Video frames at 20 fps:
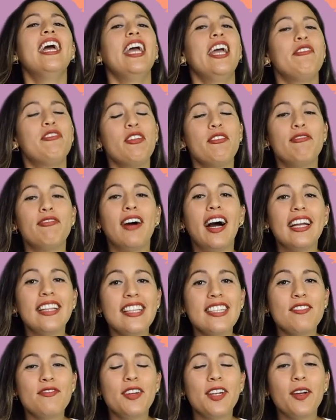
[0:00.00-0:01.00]
If you find
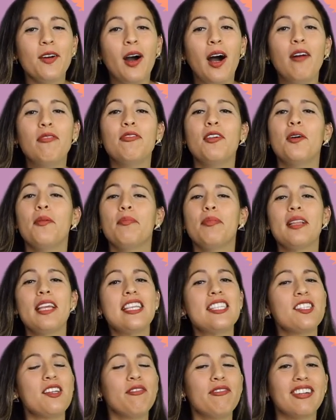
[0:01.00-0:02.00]
this video helpful,
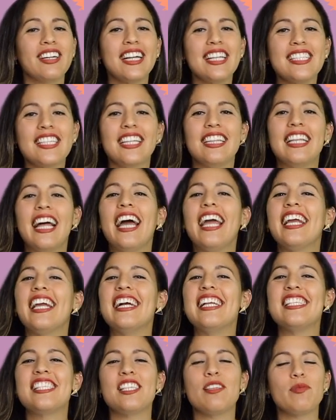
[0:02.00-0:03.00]
please don't forget to like
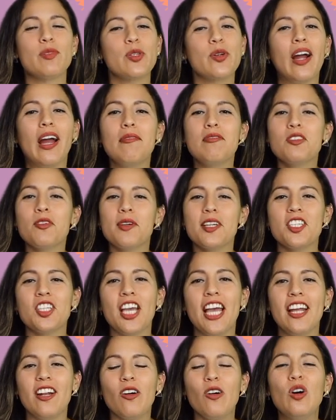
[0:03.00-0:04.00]
and subscribe to our
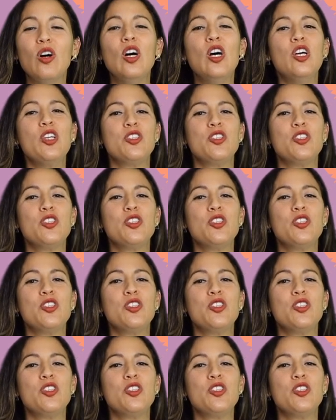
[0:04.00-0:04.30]
channel